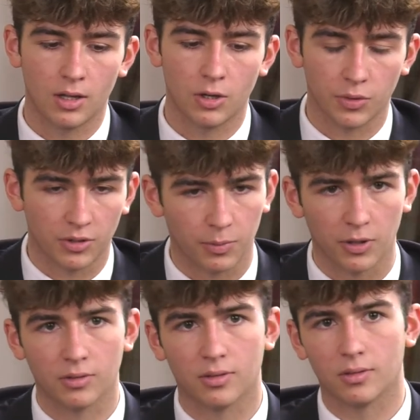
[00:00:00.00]
new
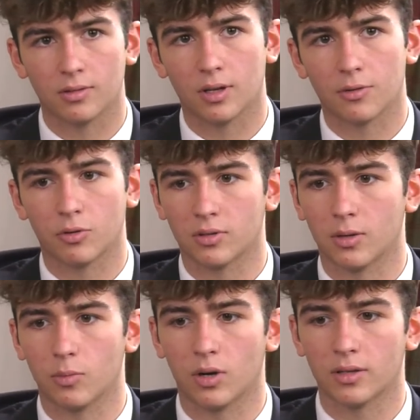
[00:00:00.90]
experiences and stuff. For
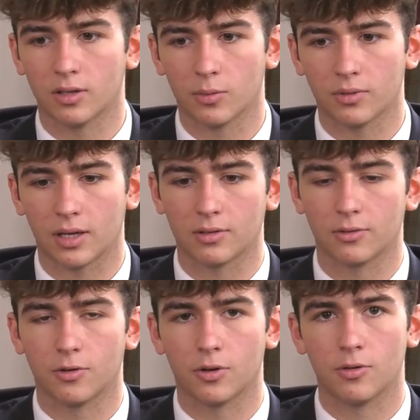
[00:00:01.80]
example, I took up
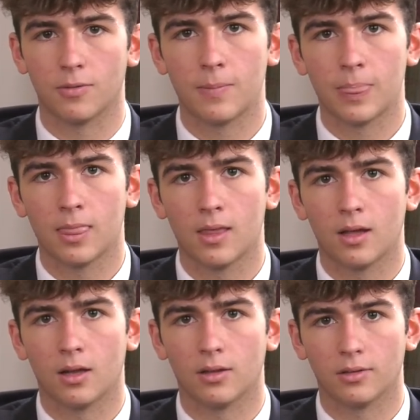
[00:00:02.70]
saxophone
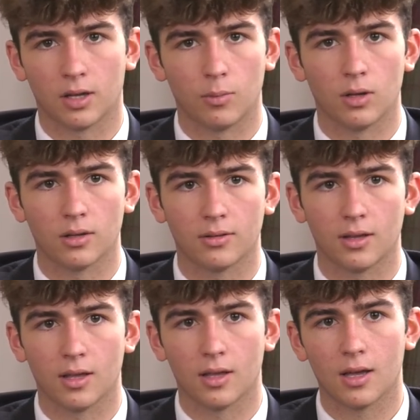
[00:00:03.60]
this time last
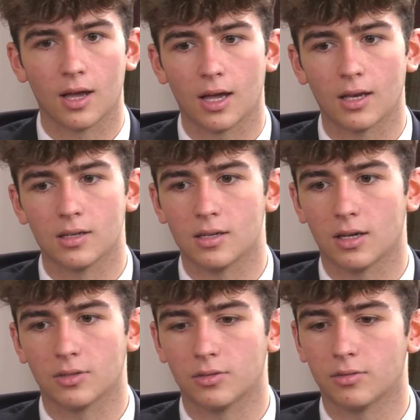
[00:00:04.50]
year, and
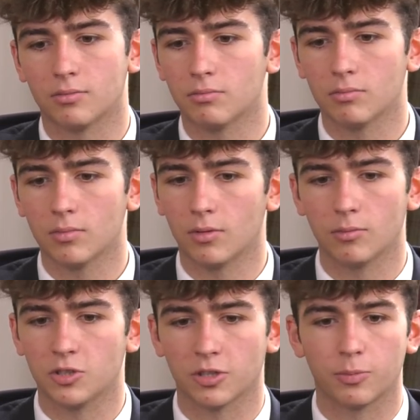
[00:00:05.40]
I just
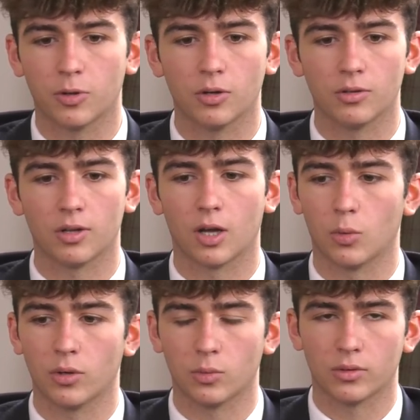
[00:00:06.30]
because I
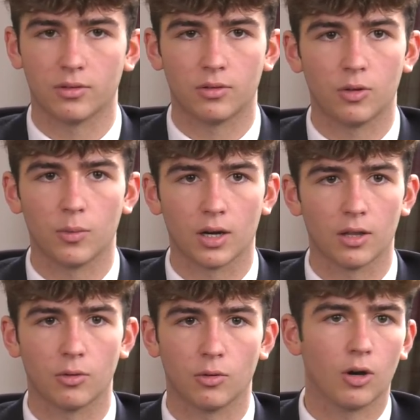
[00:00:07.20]
always wanted to do it, and I
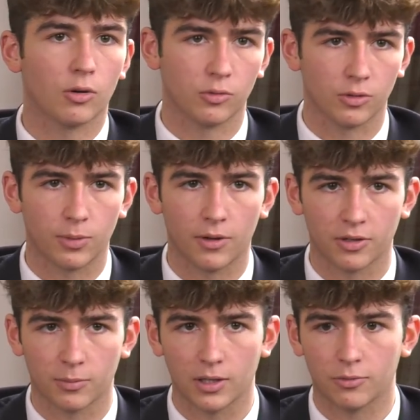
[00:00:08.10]
thought Hockerill was a
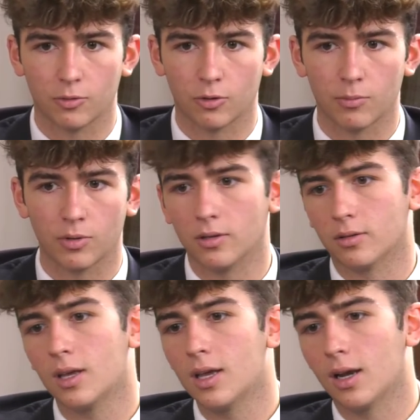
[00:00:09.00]
perfect place for it,
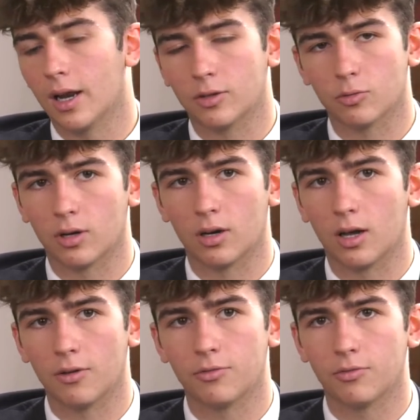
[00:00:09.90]
because later on in
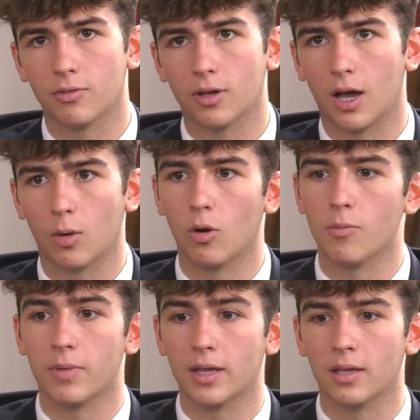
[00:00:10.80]
life I
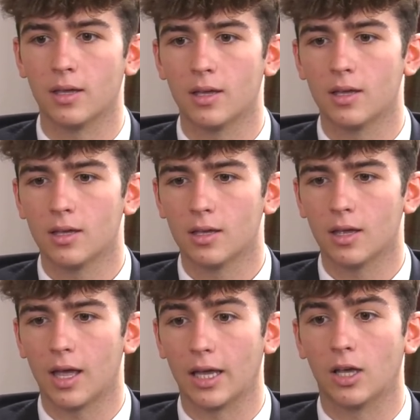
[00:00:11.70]
won't be
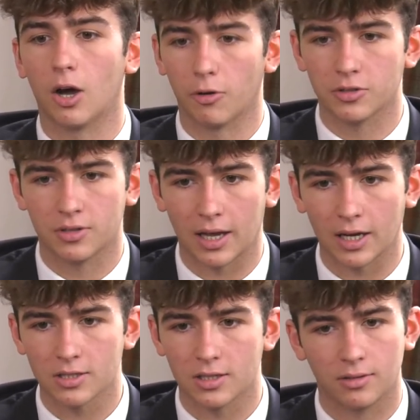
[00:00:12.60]
encouraged to
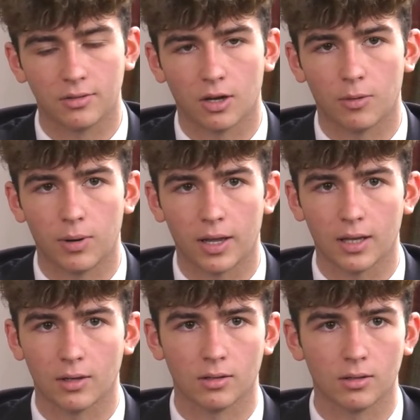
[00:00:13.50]
actually start
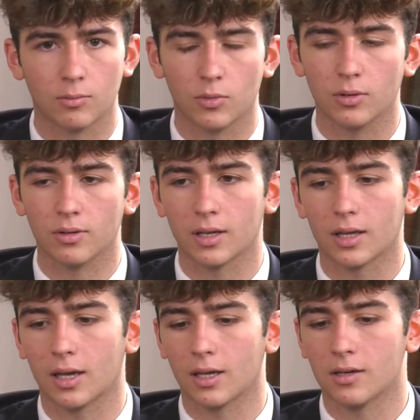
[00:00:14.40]
playing
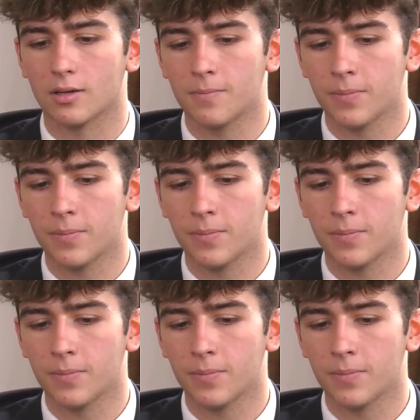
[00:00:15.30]
music. And